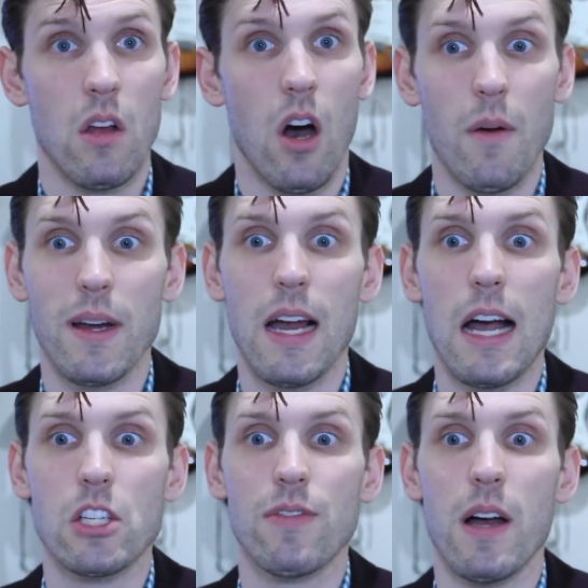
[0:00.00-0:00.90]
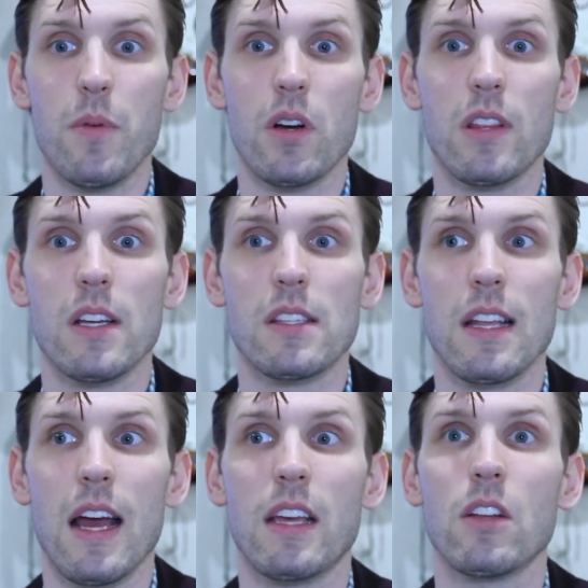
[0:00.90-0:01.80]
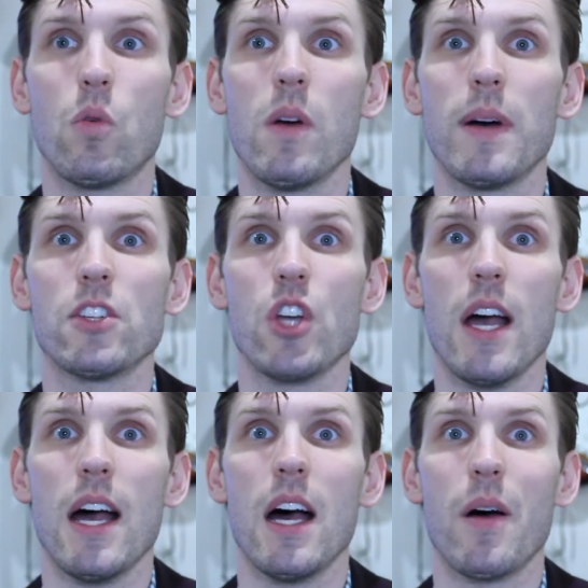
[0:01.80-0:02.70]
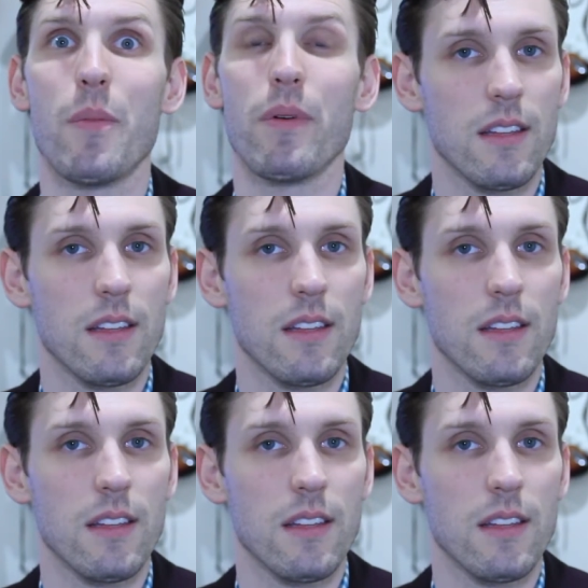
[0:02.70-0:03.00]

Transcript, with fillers: oh my gosh, if I book this, then I can quit my job.